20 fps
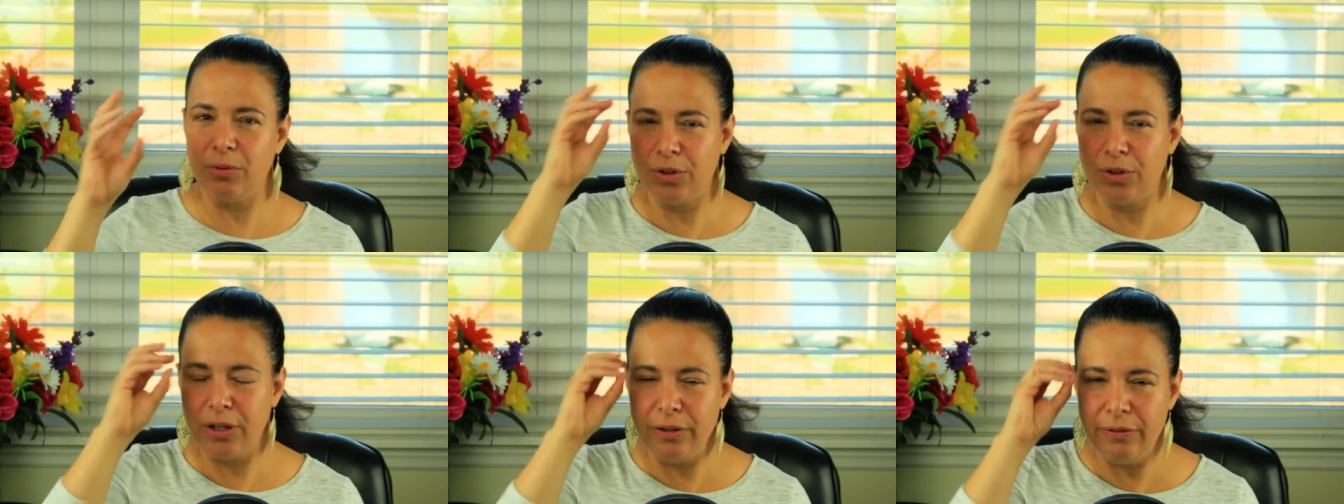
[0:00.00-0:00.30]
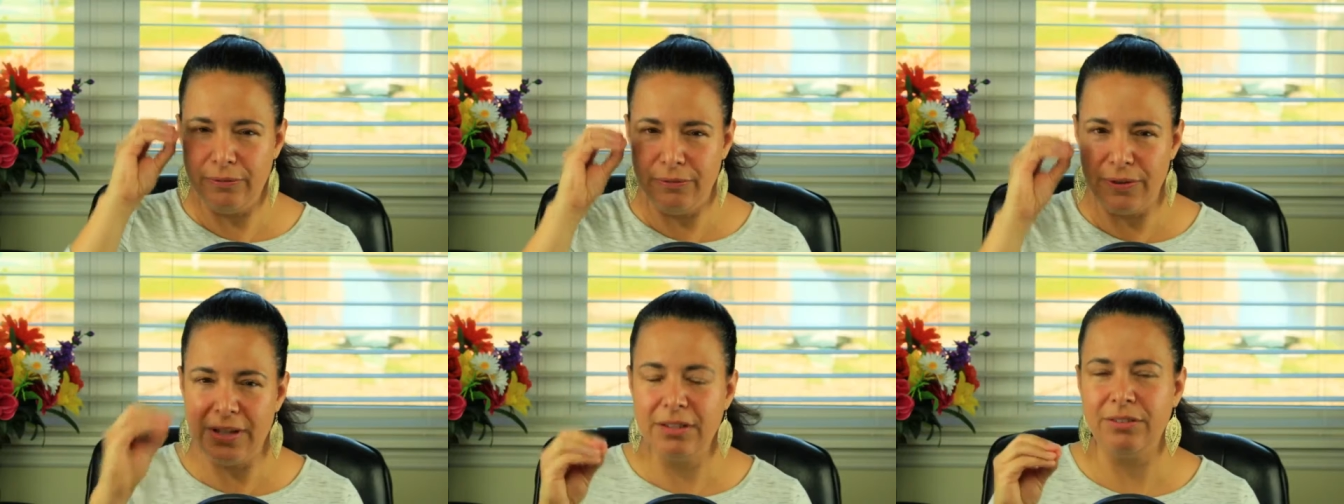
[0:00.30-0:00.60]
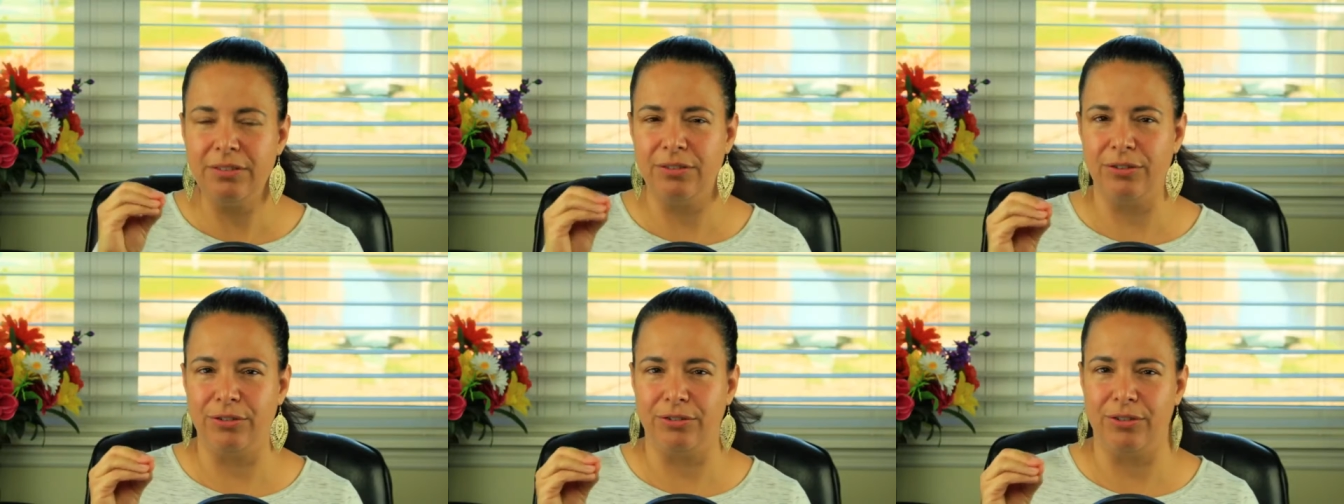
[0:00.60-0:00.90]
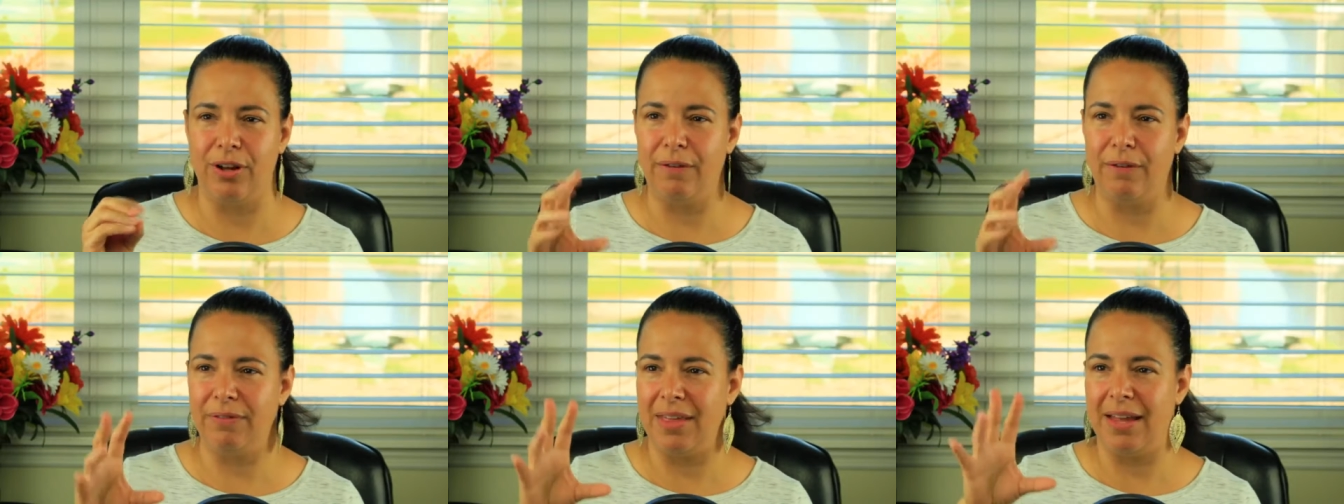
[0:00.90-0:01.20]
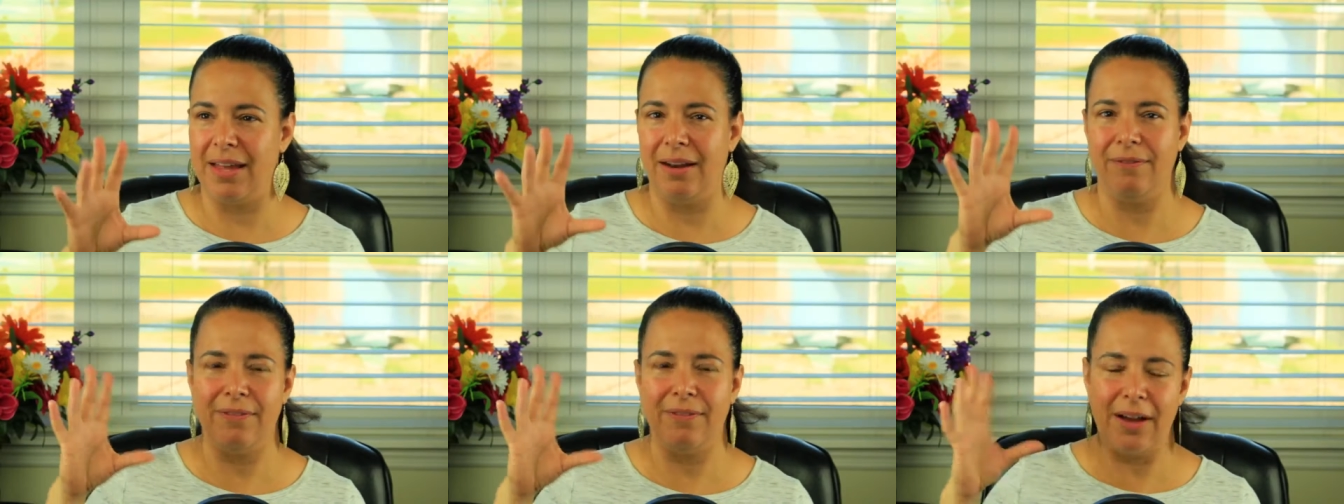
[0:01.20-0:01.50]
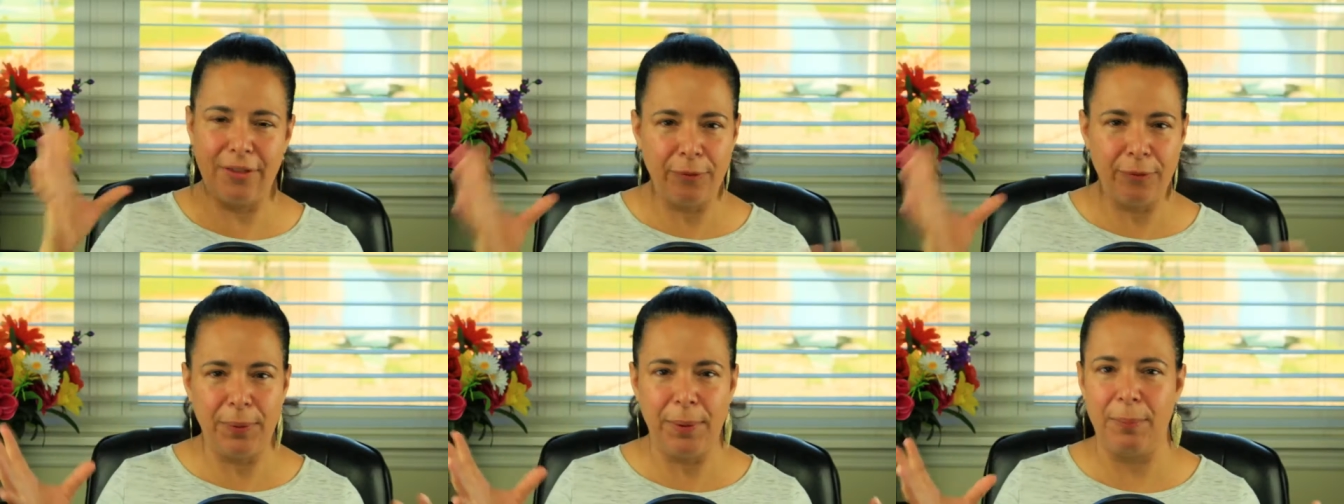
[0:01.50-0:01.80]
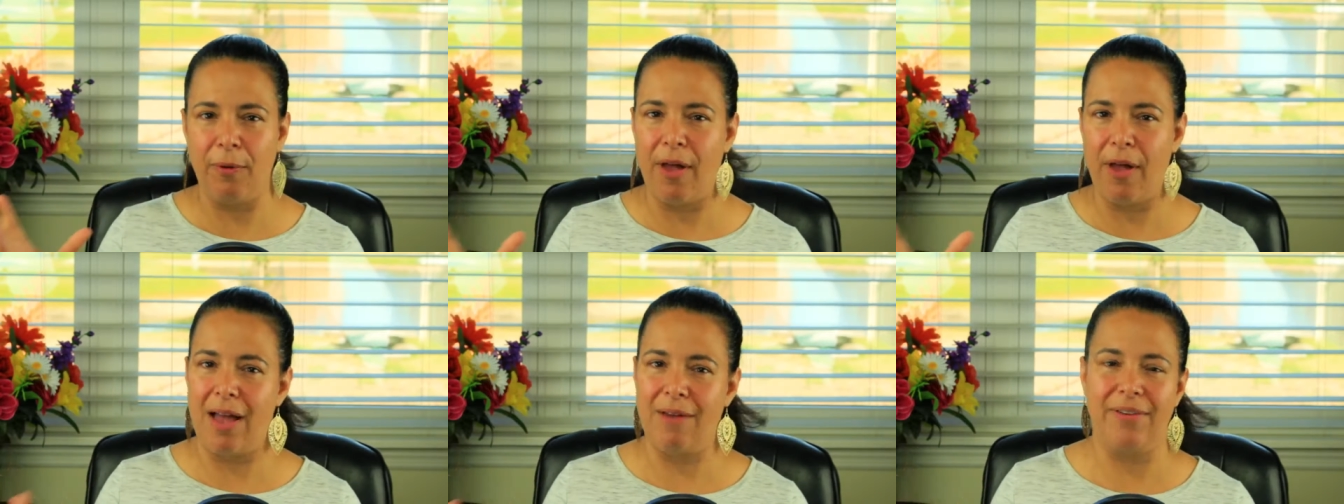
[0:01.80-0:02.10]
convince yourself that if other
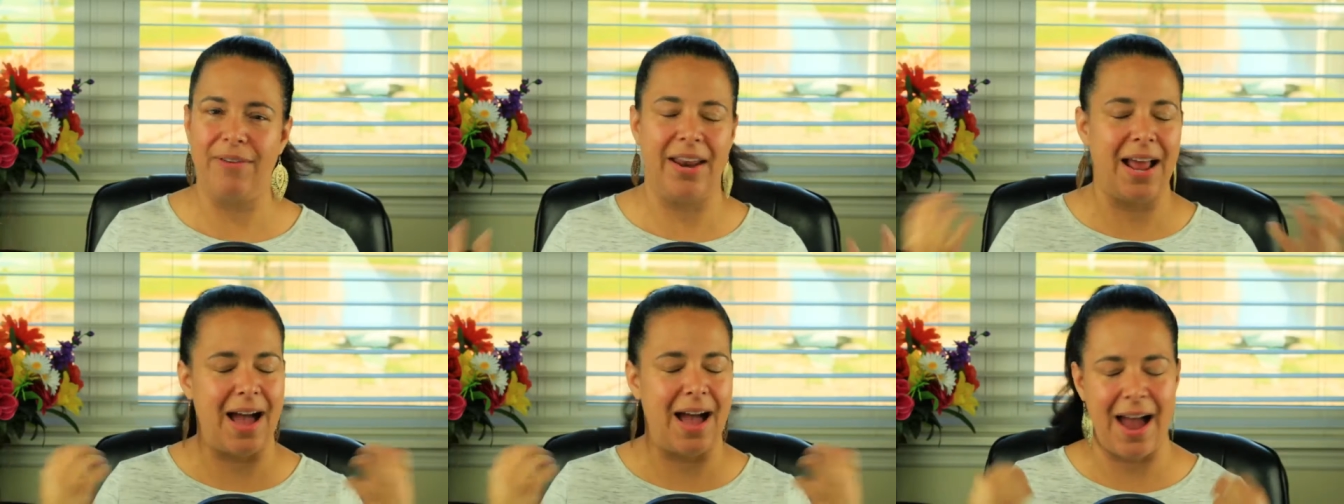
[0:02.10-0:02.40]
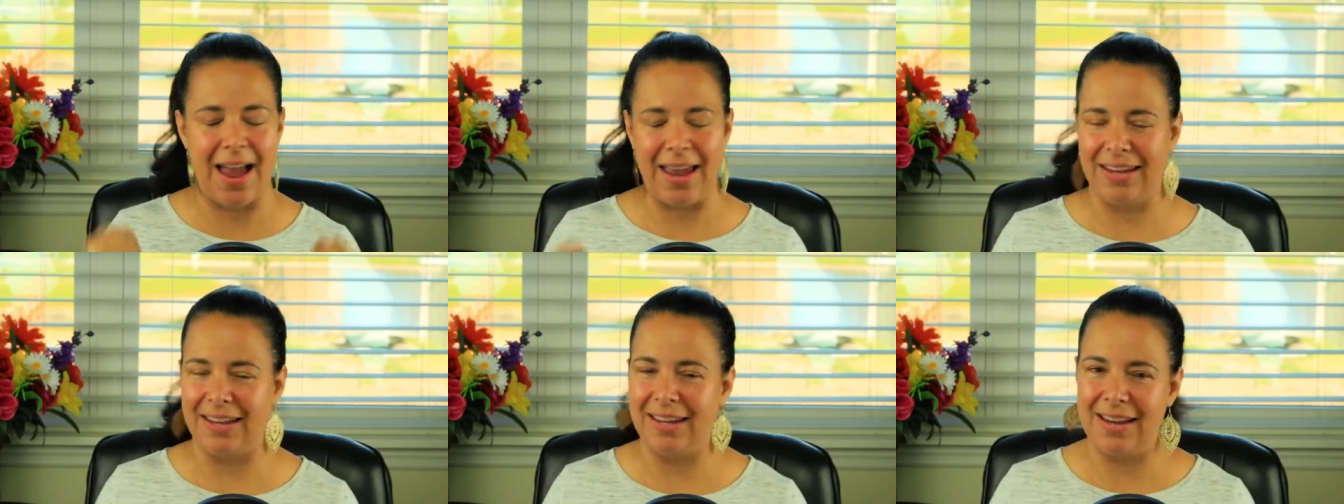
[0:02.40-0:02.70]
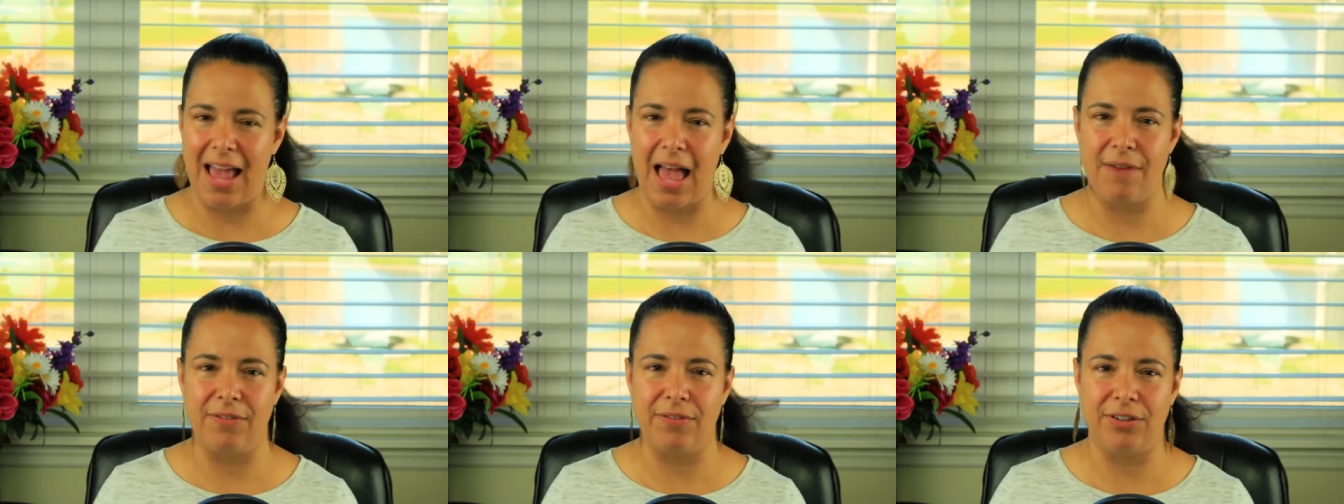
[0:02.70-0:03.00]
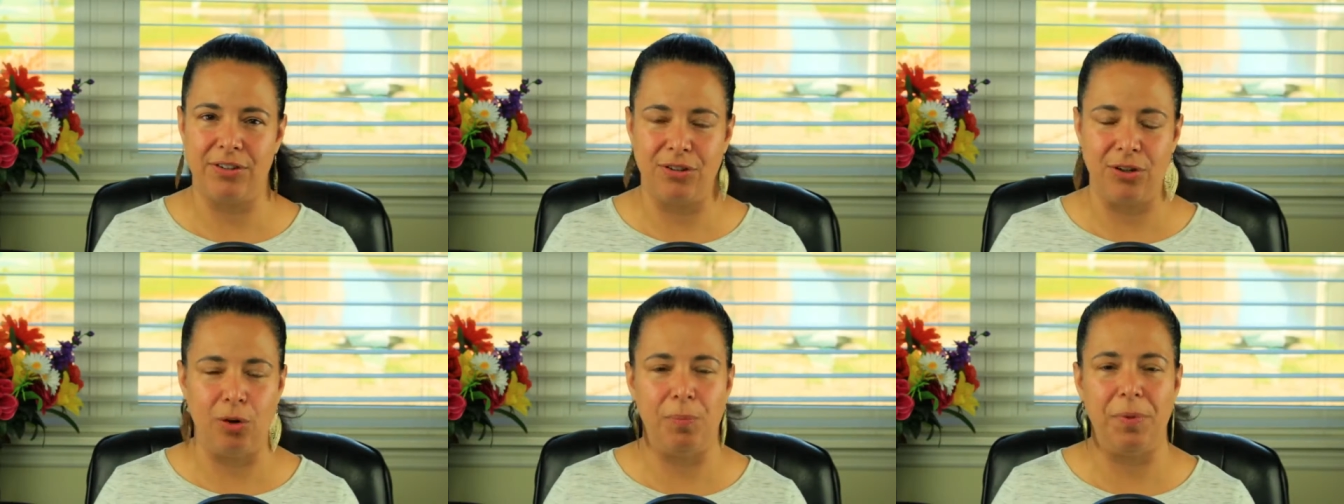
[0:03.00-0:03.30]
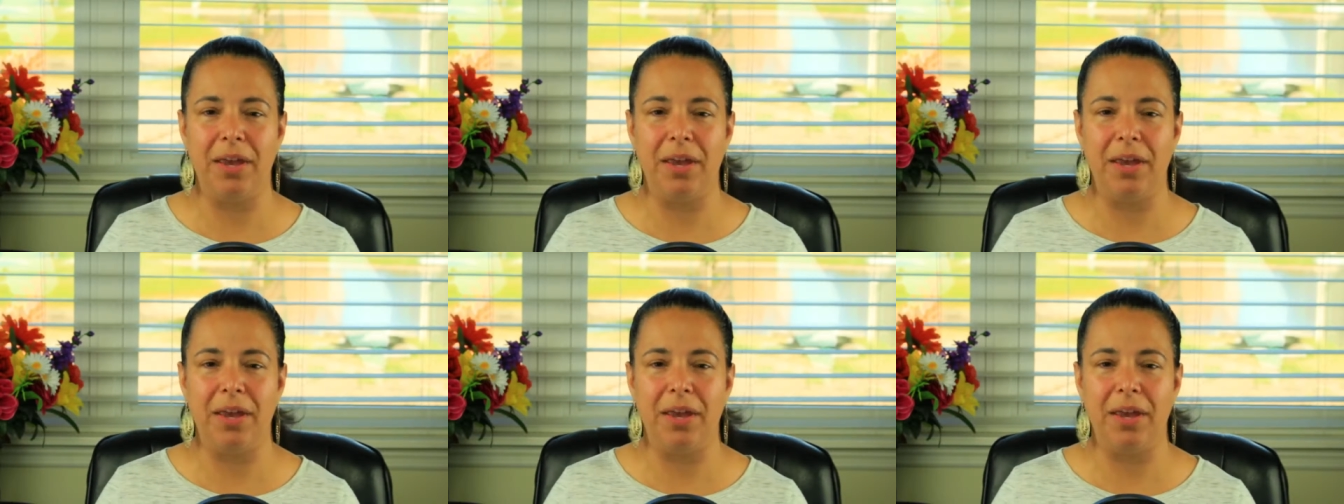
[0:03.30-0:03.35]
people have it, I can have it too.